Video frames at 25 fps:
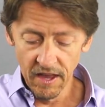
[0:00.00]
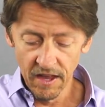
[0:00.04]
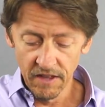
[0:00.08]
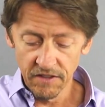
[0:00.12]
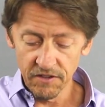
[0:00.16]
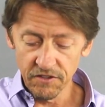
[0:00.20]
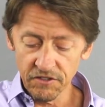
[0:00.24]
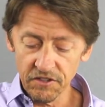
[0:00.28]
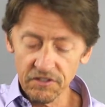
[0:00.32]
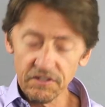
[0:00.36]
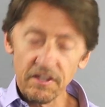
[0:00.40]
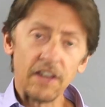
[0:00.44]

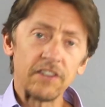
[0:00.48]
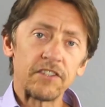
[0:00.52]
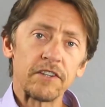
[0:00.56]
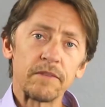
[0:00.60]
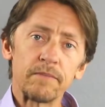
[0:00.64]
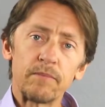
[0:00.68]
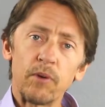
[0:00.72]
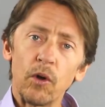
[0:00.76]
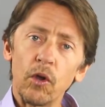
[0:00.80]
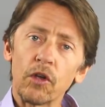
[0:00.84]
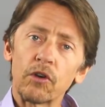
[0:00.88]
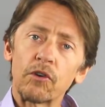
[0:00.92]
There's a
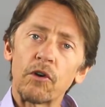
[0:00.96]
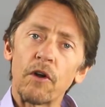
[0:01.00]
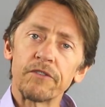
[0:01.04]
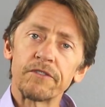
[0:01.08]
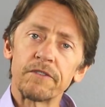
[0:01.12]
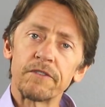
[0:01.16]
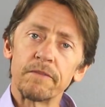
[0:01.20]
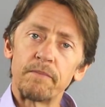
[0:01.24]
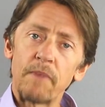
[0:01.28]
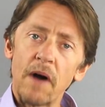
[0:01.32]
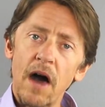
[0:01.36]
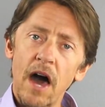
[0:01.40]
tension pull across
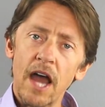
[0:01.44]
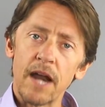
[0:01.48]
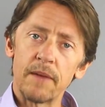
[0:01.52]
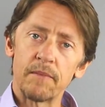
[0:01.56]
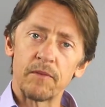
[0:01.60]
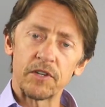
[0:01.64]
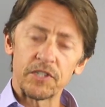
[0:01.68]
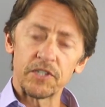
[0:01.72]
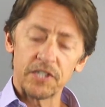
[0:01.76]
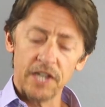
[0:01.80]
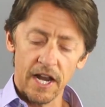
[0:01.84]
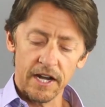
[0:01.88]
the bottom,
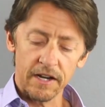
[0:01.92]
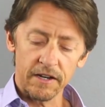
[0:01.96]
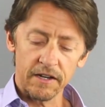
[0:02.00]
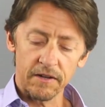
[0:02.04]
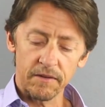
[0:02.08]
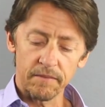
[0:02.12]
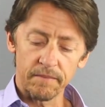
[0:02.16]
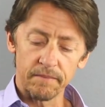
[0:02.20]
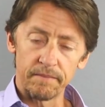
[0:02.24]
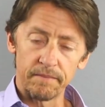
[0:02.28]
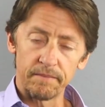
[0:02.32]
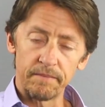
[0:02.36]
which kind of
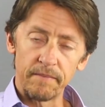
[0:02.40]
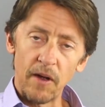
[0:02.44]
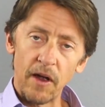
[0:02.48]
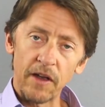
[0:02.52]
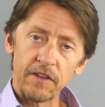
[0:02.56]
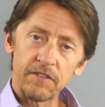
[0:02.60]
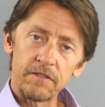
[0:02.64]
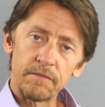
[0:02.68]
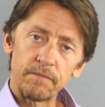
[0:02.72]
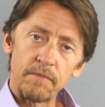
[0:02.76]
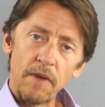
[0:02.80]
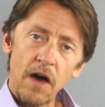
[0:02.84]

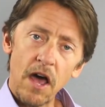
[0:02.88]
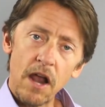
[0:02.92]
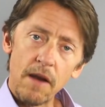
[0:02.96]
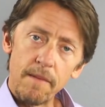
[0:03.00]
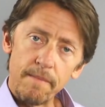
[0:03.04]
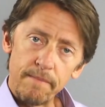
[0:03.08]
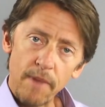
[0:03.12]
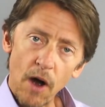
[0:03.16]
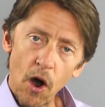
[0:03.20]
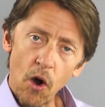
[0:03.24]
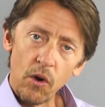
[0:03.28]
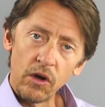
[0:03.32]
makes the
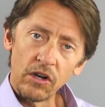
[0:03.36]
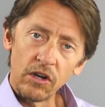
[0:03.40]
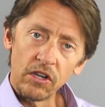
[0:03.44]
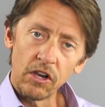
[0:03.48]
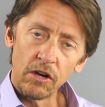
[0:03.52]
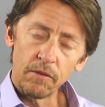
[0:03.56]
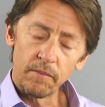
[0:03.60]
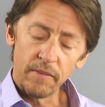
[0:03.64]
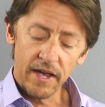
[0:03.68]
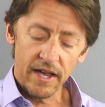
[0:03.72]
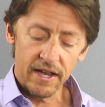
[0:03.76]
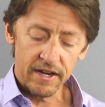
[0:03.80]
bottom bow a
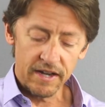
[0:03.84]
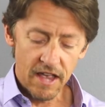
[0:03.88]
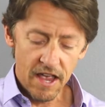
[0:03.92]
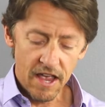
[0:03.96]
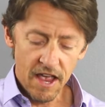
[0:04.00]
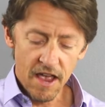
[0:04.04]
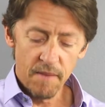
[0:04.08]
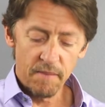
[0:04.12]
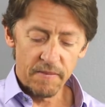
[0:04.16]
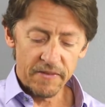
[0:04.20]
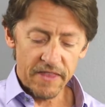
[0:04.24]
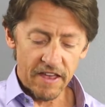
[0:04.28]
little bit,
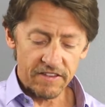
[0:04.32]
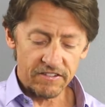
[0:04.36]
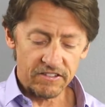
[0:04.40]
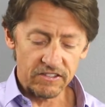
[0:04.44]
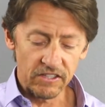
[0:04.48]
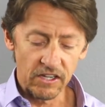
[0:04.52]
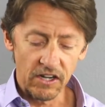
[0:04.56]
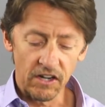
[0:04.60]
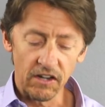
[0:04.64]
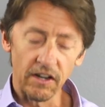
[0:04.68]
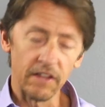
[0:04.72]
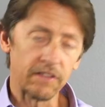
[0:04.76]
but that's
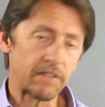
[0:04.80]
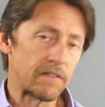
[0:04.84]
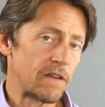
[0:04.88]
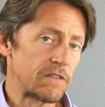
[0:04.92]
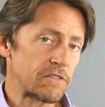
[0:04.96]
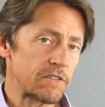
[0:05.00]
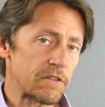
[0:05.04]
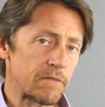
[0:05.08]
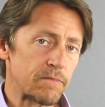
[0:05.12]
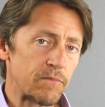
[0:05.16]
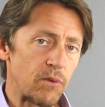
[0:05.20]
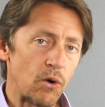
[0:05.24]
clearly
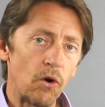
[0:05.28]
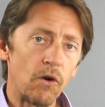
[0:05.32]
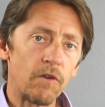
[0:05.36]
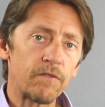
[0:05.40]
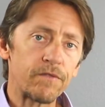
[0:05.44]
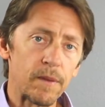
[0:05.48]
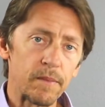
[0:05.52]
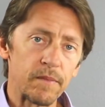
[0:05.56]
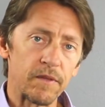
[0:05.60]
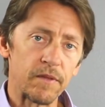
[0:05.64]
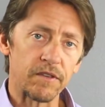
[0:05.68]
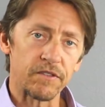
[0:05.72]
tension pull
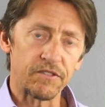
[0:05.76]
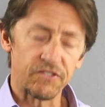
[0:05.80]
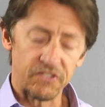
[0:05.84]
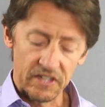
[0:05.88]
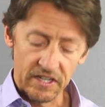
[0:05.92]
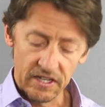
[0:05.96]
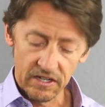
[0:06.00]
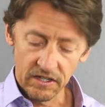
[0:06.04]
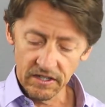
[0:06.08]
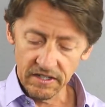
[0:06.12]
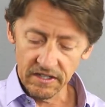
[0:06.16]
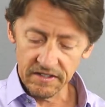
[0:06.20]
from the
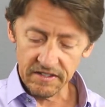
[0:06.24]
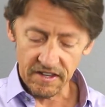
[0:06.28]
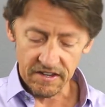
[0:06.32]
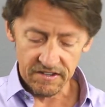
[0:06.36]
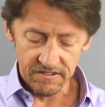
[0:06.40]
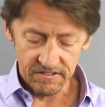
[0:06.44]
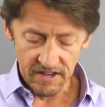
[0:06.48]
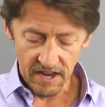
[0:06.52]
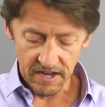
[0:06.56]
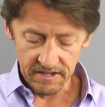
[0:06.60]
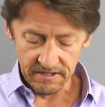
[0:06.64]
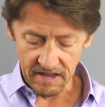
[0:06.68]
seal. That
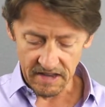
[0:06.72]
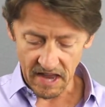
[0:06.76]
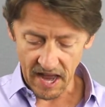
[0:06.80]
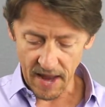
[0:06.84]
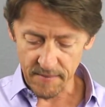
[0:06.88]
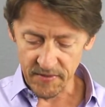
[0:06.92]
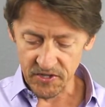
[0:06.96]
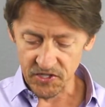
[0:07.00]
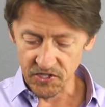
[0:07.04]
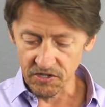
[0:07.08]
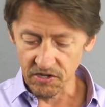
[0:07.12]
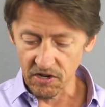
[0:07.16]
is not
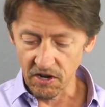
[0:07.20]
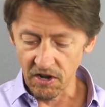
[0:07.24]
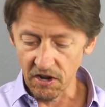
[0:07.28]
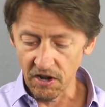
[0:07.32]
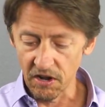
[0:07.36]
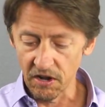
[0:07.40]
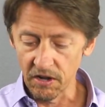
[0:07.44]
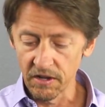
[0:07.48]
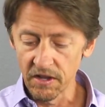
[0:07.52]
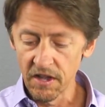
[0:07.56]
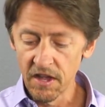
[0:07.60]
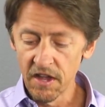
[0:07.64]
damage at
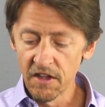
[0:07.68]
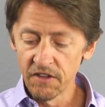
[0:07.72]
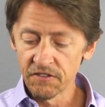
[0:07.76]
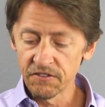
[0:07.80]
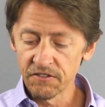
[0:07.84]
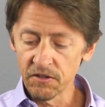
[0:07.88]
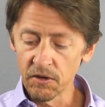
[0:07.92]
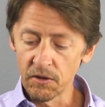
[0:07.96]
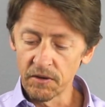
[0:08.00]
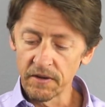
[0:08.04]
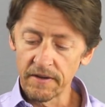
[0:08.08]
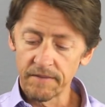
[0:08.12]
all.
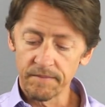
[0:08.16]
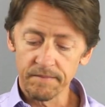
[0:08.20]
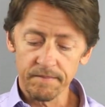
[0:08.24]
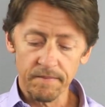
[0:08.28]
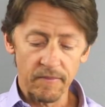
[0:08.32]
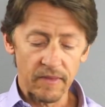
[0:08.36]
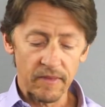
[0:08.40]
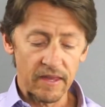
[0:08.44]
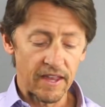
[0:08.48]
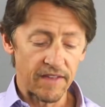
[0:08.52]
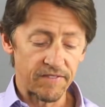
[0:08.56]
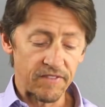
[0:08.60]
So
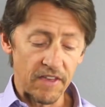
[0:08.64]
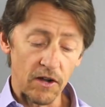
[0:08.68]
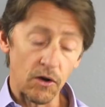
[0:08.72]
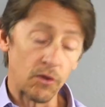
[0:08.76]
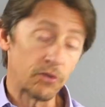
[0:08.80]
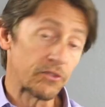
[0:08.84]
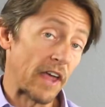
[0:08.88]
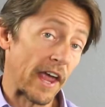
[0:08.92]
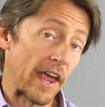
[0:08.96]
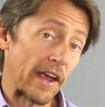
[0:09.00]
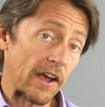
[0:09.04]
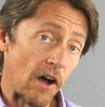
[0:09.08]
if they
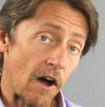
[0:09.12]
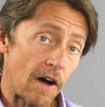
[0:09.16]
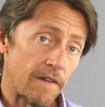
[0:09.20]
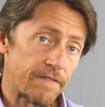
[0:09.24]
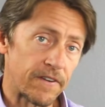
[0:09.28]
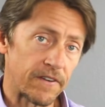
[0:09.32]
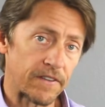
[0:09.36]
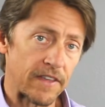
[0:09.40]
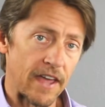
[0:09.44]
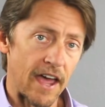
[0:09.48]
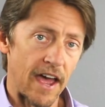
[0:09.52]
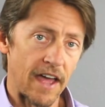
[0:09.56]
don't take off
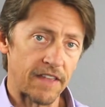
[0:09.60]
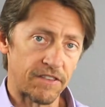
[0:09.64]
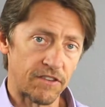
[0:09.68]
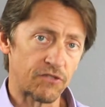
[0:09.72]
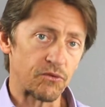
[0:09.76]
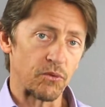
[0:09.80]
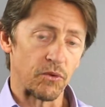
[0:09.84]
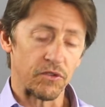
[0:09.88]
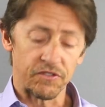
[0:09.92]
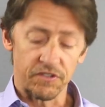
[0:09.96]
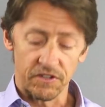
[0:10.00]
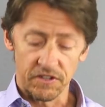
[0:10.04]
for that,
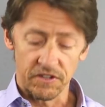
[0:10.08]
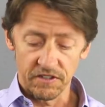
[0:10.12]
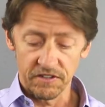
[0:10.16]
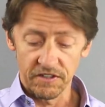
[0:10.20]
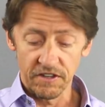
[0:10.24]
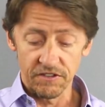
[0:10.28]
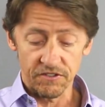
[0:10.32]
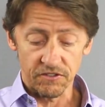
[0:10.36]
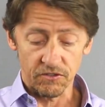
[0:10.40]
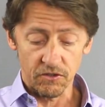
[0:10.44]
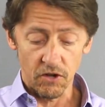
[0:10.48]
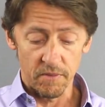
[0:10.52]
this
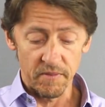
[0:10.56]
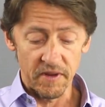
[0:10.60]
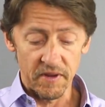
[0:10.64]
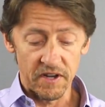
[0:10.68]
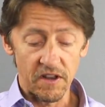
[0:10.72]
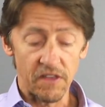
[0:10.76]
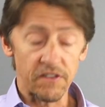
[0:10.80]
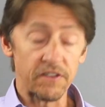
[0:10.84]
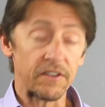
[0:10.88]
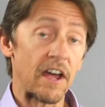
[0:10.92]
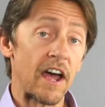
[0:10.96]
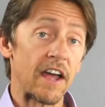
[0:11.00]
is going to be
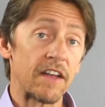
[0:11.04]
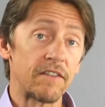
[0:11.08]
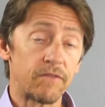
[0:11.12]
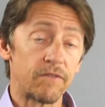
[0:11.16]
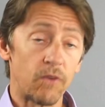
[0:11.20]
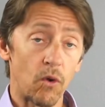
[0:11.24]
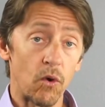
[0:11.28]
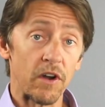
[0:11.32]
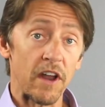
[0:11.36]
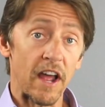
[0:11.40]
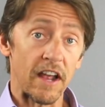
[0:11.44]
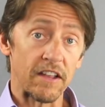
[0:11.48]
another 9.4,
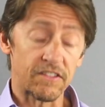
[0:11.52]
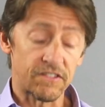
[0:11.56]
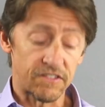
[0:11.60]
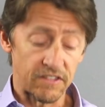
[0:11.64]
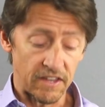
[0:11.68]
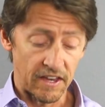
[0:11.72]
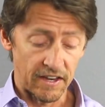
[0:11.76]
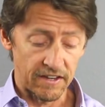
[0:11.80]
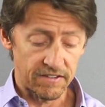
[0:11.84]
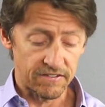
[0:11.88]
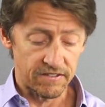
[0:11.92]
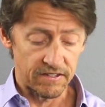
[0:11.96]

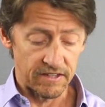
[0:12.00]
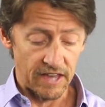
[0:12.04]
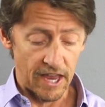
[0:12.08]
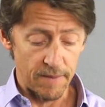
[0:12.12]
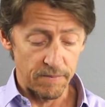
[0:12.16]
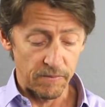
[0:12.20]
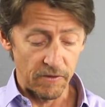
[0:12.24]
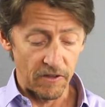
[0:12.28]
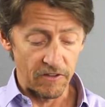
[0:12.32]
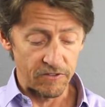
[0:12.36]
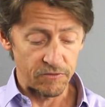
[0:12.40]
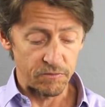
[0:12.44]

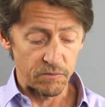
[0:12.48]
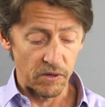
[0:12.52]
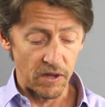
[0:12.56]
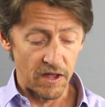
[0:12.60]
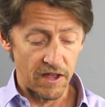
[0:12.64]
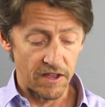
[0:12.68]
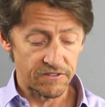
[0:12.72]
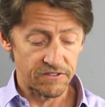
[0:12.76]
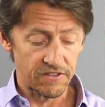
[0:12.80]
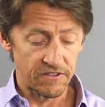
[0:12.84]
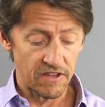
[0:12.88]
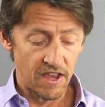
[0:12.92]

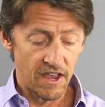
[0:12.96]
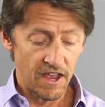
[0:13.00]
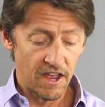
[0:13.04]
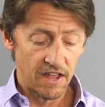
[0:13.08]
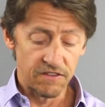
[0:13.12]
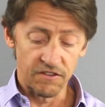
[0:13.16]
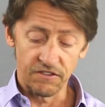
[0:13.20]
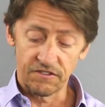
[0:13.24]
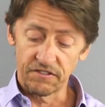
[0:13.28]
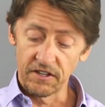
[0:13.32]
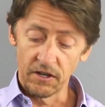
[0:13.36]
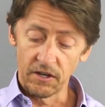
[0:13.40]
9.6 A++.
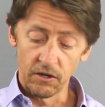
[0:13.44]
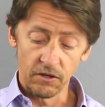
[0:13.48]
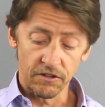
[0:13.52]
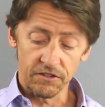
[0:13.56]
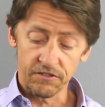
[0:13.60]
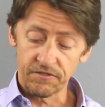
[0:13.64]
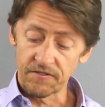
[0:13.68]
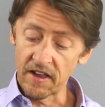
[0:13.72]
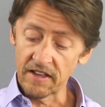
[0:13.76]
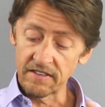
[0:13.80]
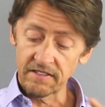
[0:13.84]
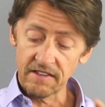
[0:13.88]
The seal
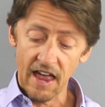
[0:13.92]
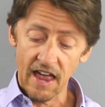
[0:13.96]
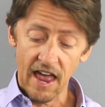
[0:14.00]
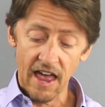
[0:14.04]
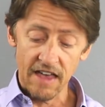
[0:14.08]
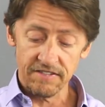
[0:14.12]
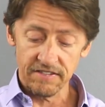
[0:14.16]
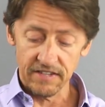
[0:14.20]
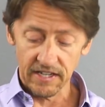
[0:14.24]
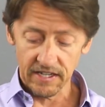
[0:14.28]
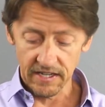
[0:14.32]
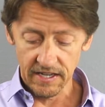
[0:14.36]
looks
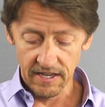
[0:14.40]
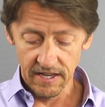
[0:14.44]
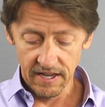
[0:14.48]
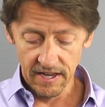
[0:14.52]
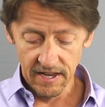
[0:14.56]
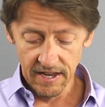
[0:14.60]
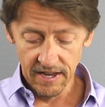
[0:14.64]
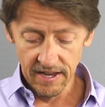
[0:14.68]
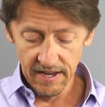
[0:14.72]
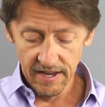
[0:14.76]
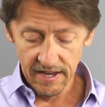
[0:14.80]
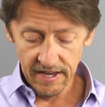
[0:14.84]
fantastic.
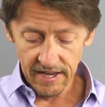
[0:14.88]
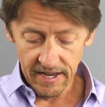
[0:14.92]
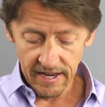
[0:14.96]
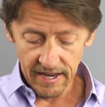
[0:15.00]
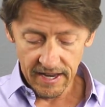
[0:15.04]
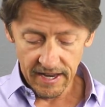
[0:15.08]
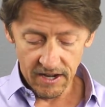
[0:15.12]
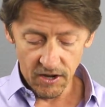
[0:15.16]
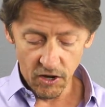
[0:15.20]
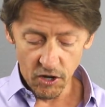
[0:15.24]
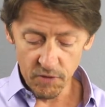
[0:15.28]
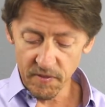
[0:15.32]

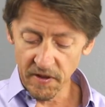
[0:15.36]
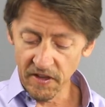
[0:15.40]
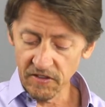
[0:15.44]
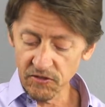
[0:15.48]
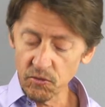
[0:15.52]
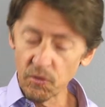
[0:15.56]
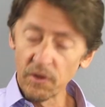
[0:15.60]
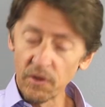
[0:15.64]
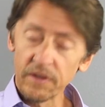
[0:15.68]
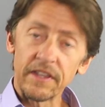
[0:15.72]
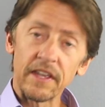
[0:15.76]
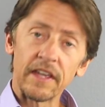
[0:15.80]
It all depends
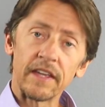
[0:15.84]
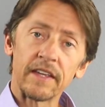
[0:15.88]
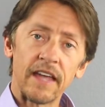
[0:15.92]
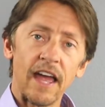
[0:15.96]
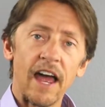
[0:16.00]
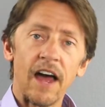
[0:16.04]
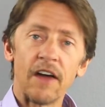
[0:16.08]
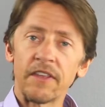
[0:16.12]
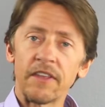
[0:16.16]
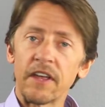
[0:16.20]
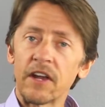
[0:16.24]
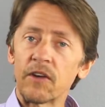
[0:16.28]
on
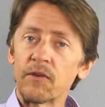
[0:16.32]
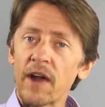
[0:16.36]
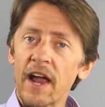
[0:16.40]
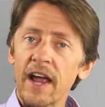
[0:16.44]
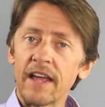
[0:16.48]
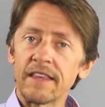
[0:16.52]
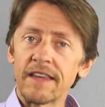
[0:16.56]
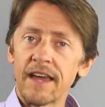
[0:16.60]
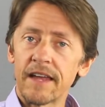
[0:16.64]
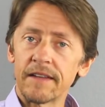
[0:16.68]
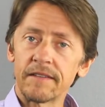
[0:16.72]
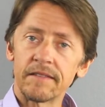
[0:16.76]
how they
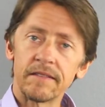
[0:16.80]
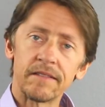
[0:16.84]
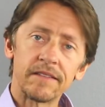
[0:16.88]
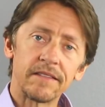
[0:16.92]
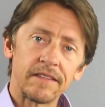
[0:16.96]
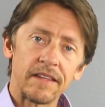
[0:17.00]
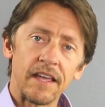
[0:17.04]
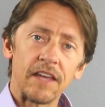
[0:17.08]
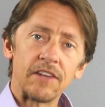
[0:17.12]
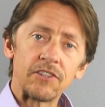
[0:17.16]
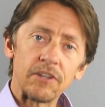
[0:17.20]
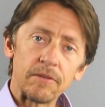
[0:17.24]
grade that
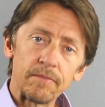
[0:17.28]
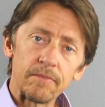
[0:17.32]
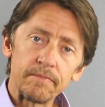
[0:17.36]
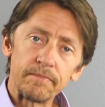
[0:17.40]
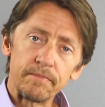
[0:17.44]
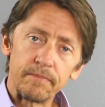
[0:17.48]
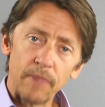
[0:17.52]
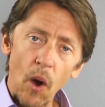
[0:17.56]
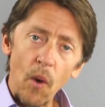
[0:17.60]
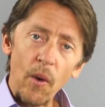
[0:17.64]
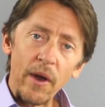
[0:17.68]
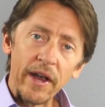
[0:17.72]
tension
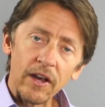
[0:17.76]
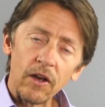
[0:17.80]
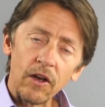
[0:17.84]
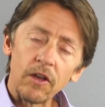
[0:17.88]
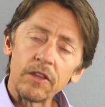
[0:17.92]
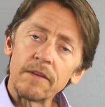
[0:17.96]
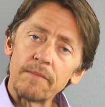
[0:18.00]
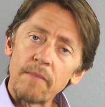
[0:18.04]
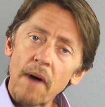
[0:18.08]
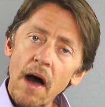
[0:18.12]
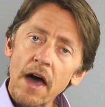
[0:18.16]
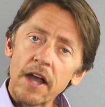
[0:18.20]
bowing on
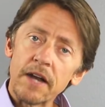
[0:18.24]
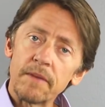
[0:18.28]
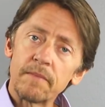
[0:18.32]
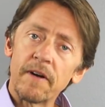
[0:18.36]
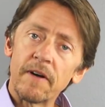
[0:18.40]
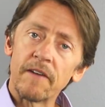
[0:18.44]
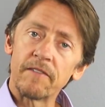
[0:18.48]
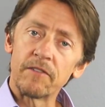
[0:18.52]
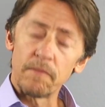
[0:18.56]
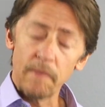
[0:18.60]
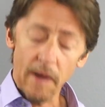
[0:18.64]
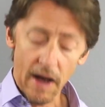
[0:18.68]
the bottom
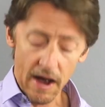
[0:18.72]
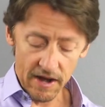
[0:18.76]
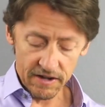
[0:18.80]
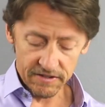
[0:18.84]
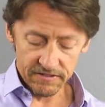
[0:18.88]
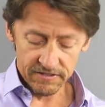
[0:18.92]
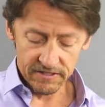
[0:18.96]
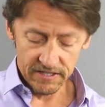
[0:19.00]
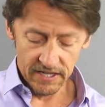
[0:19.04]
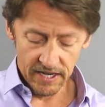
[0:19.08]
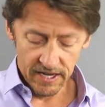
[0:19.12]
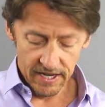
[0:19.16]
of the
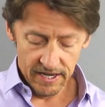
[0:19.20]
box.